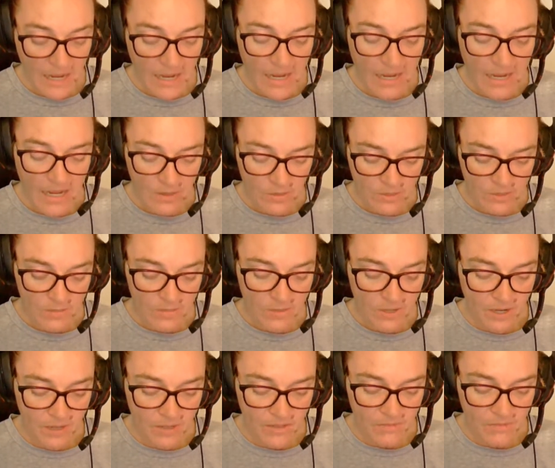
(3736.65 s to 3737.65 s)
I was
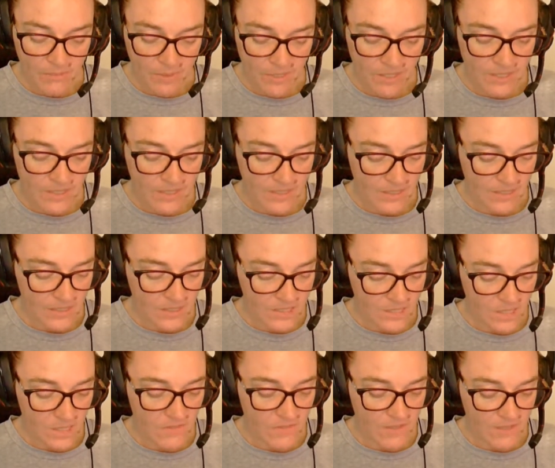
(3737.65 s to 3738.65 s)
proud of being a
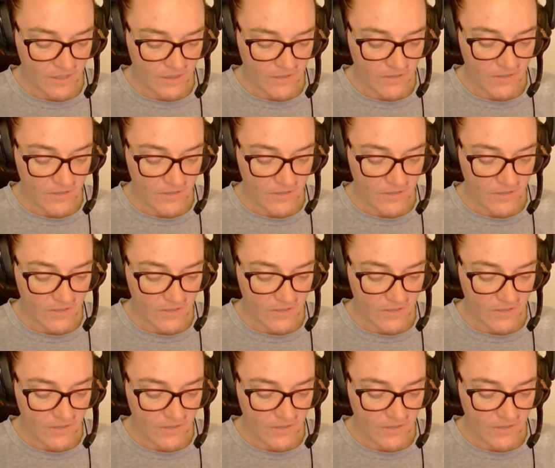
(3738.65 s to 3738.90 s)
conservative.